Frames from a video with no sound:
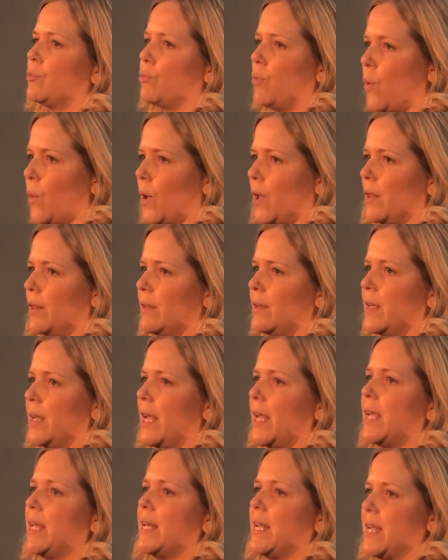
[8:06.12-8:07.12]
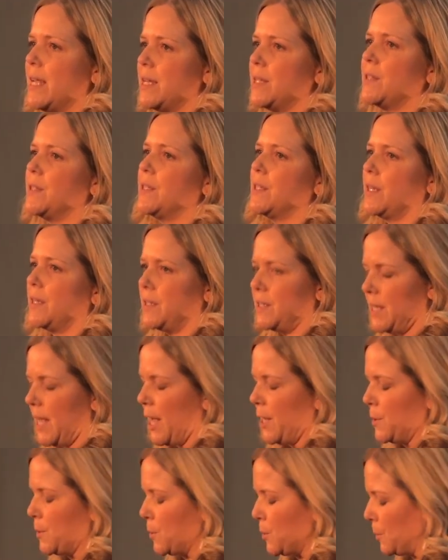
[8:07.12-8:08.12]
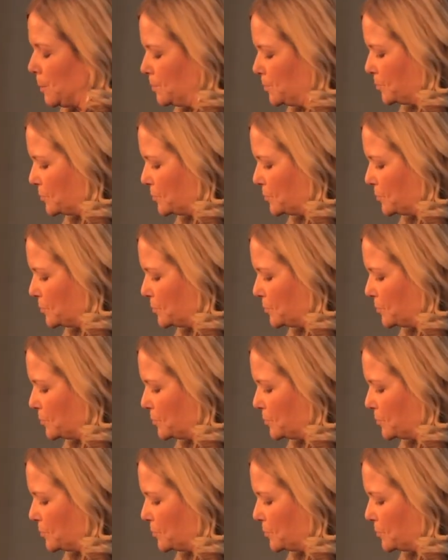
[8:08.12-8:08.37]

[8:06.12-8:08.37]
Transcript: role in his success.